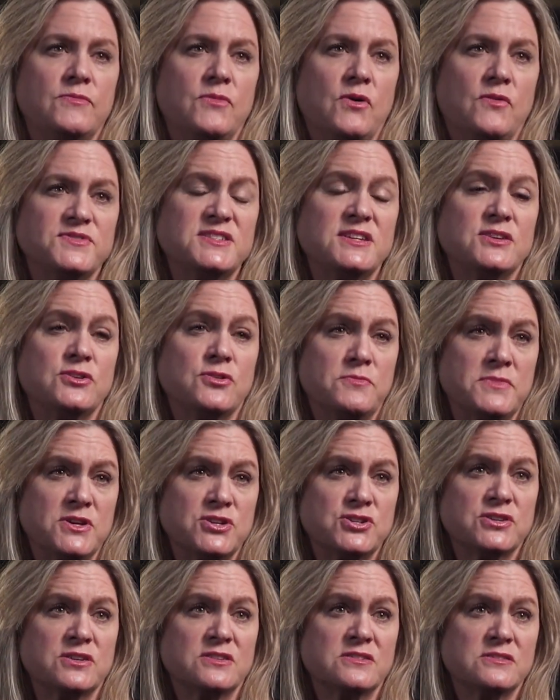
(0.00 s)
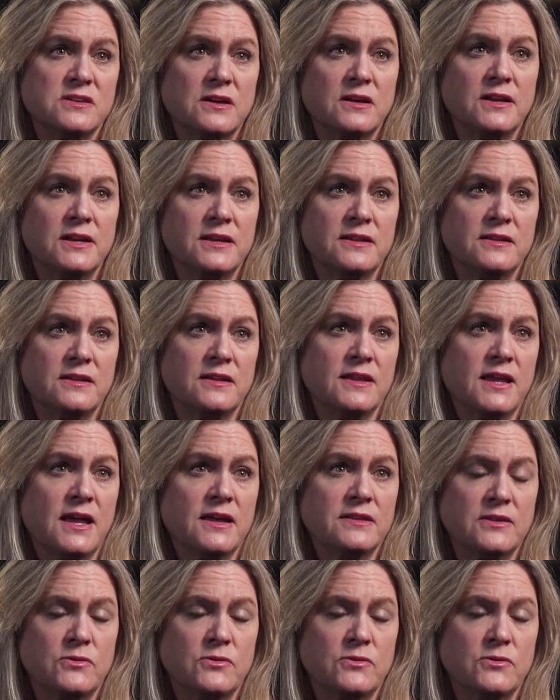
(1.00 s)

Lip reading: obviously commissioned earlier than that.